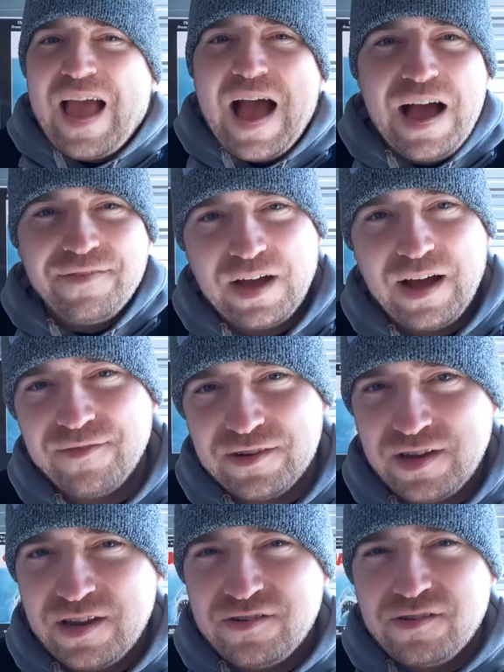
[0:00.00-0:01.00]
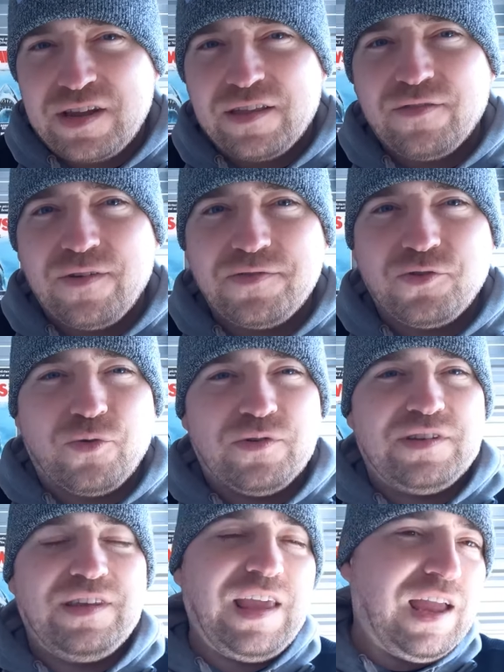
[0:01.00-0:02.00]
have conversations at thrift
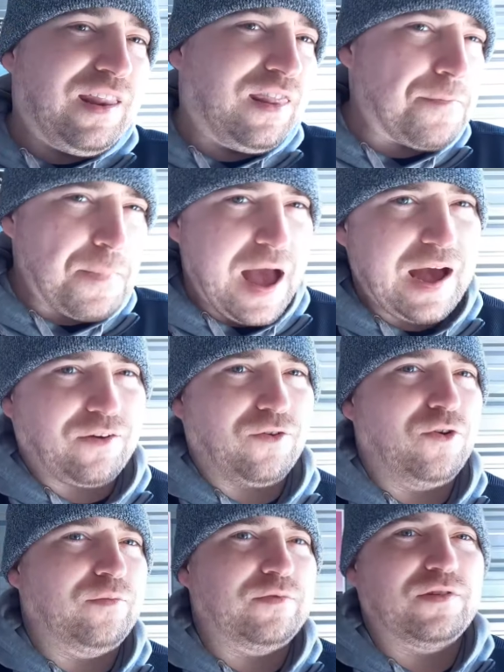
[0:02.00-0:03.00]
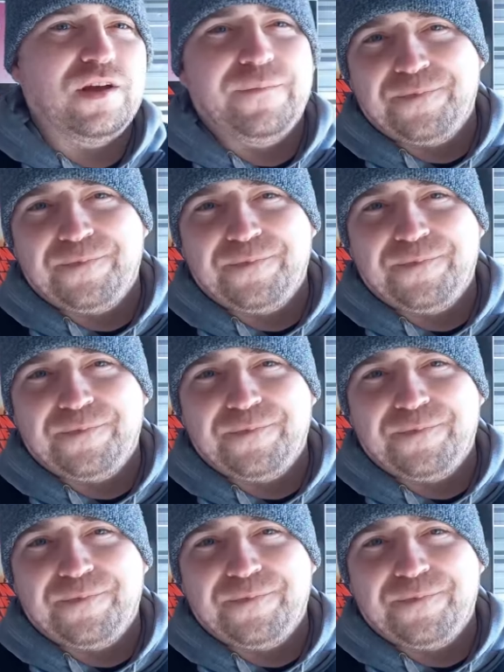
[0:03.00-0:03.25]
stores. Get in the back rooms.